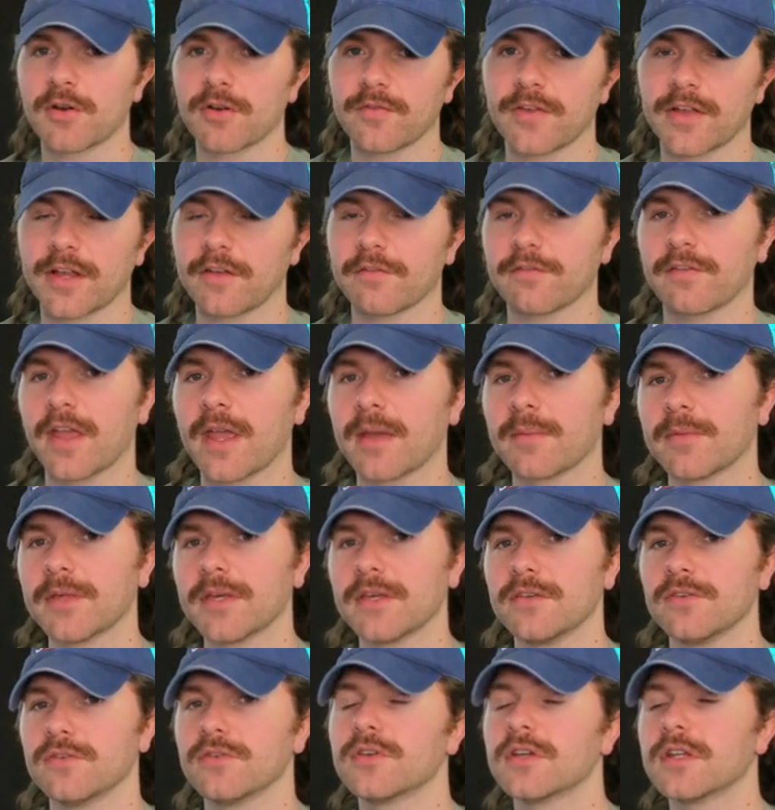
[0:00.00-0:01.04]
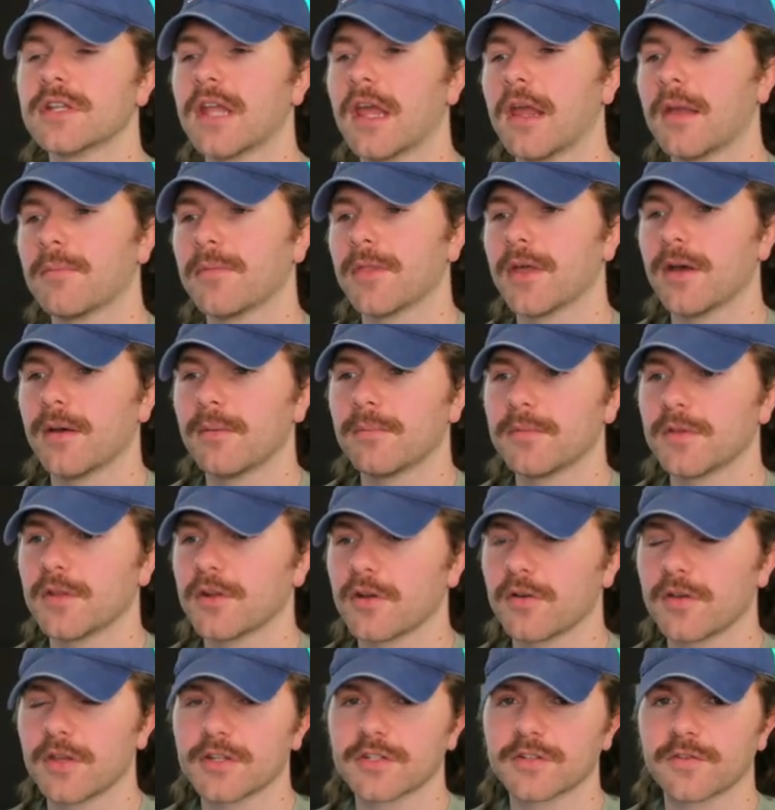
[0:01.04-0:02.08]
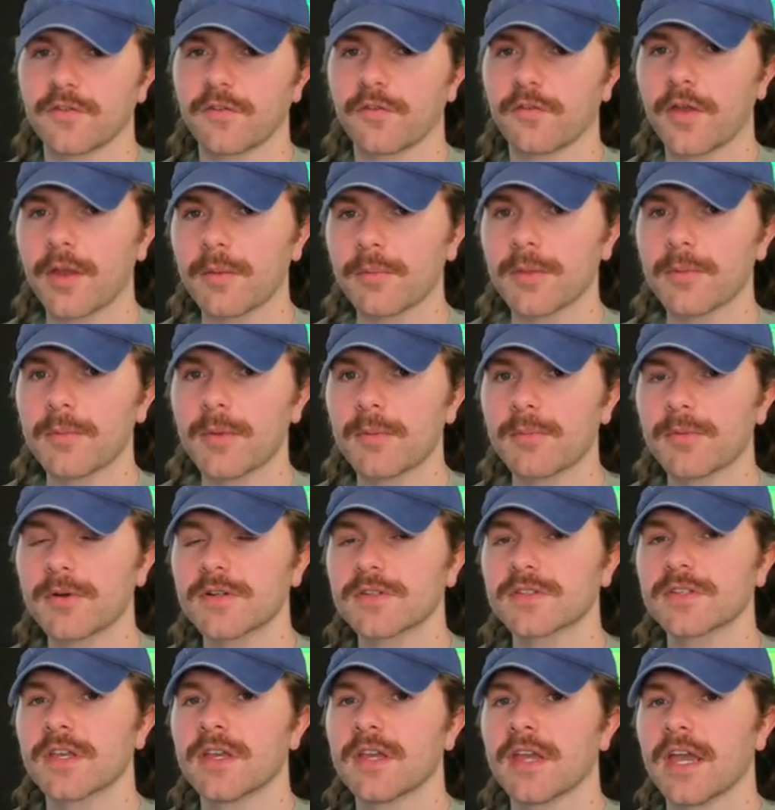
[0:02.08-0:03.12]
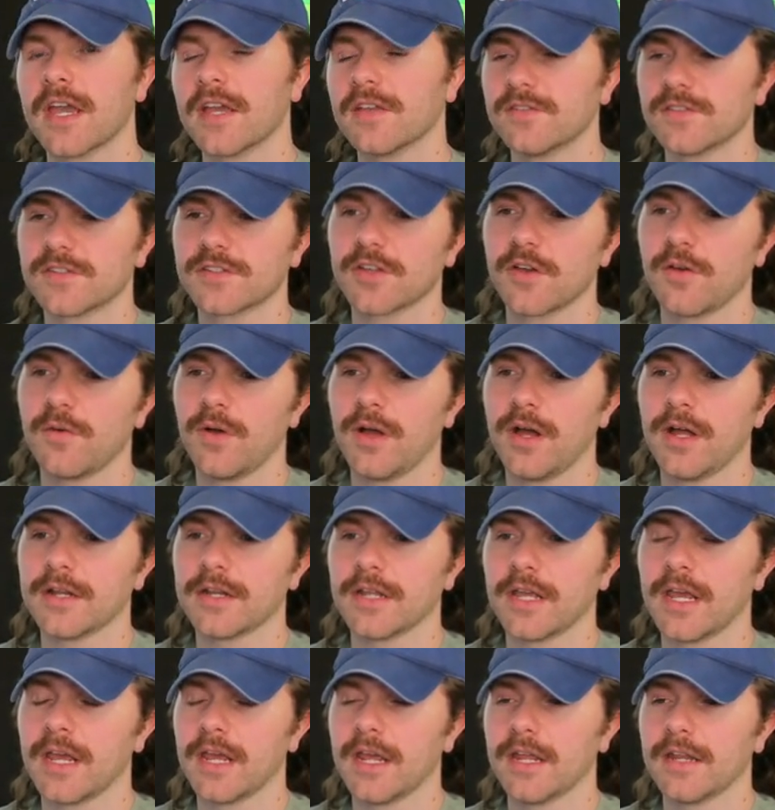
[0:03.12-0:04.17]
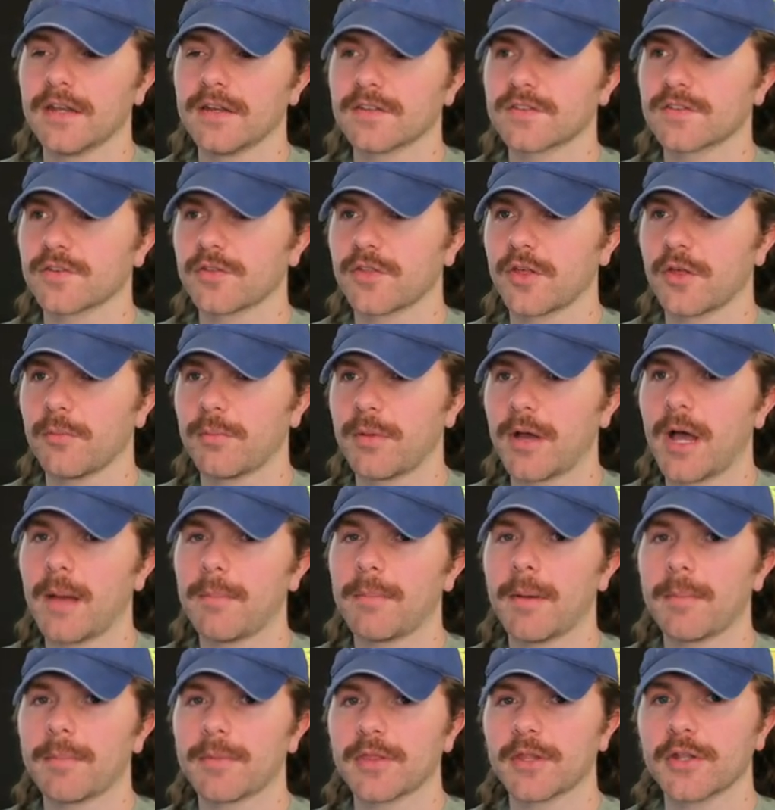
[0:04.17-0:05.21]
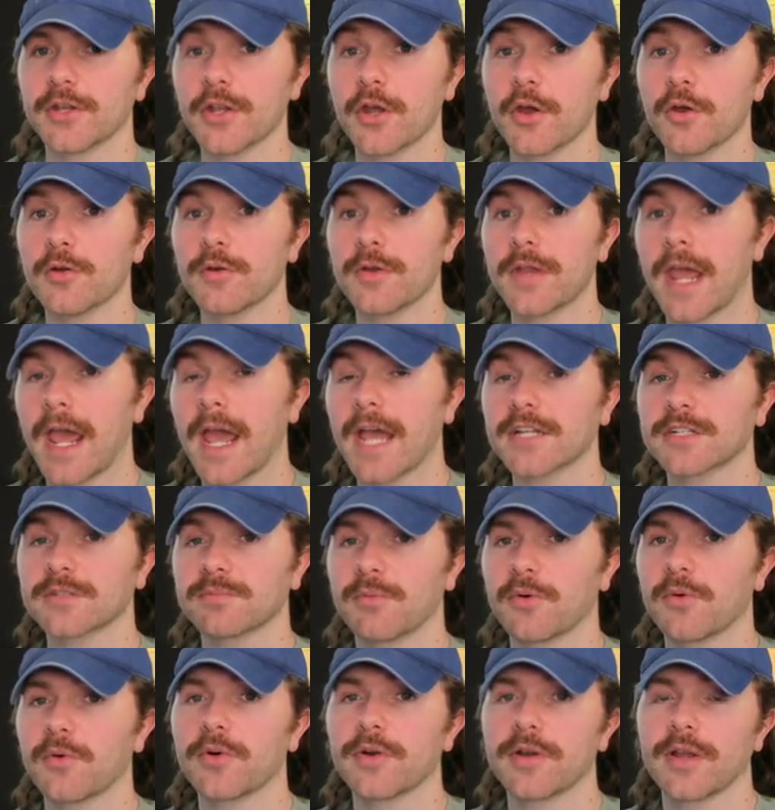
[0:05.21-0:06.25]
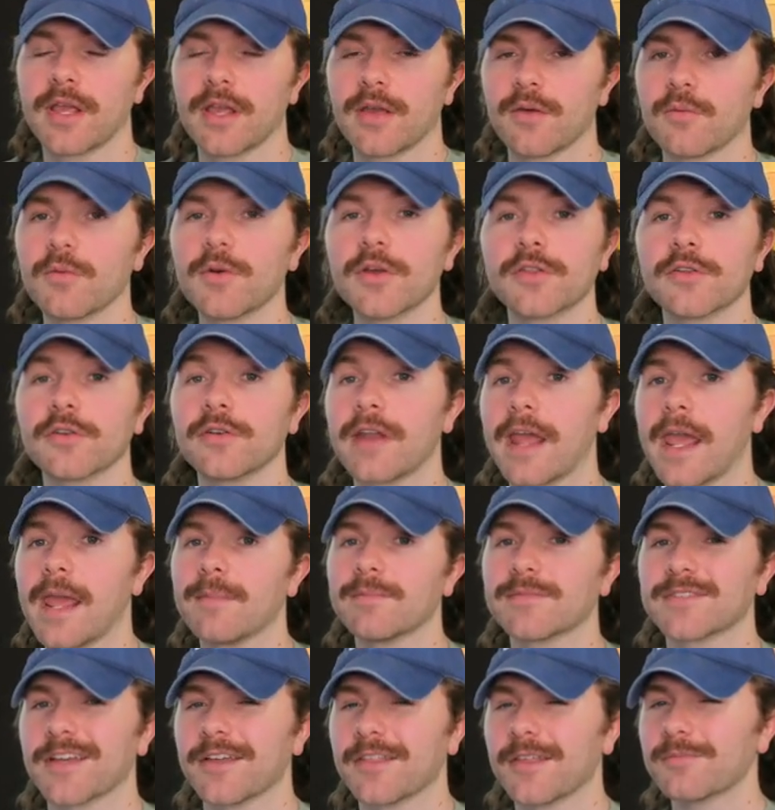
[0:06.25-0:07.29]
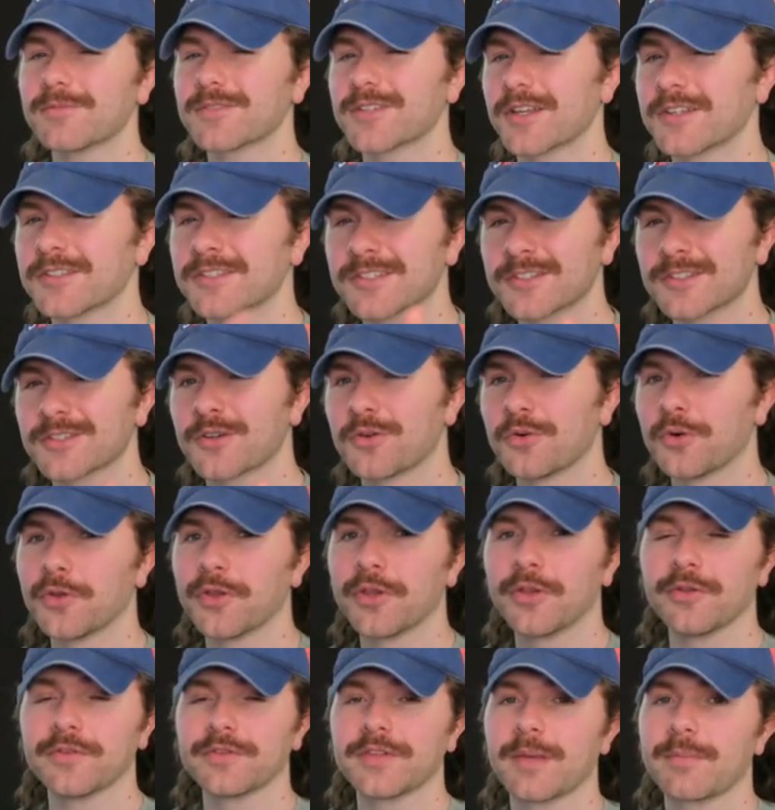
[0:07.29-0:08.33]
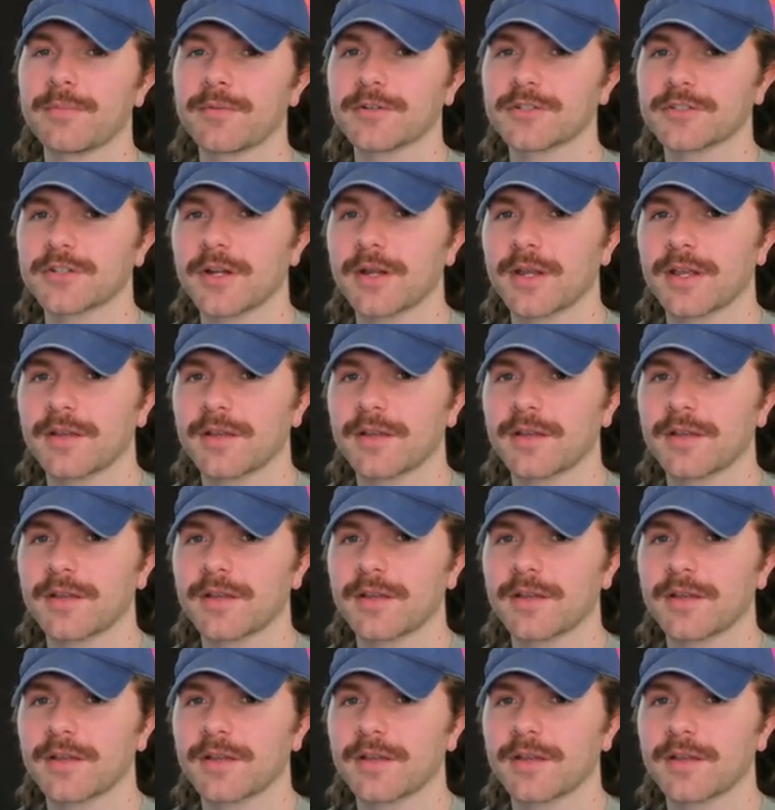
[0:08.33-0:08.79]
of like a family, you can name them, you know, each of your family members and so on. And so they'll pop up in the node dashboard with your names on them. So that's just a cool little tip or trick.